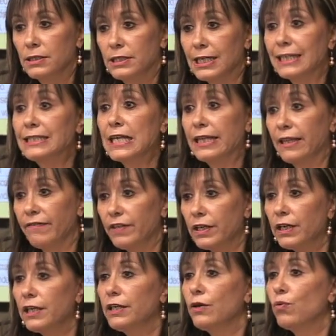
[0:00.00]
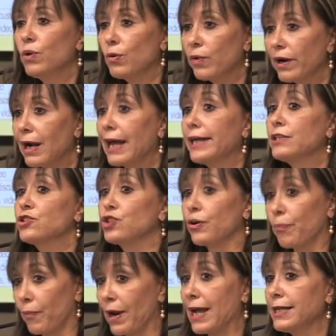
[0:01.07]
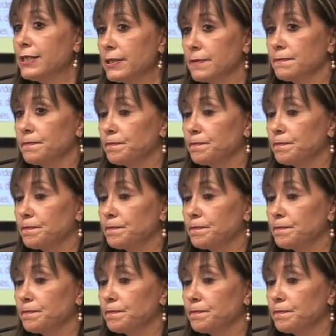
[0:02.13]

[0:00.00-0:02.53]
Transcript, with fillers: That at the beginning we were like surprised,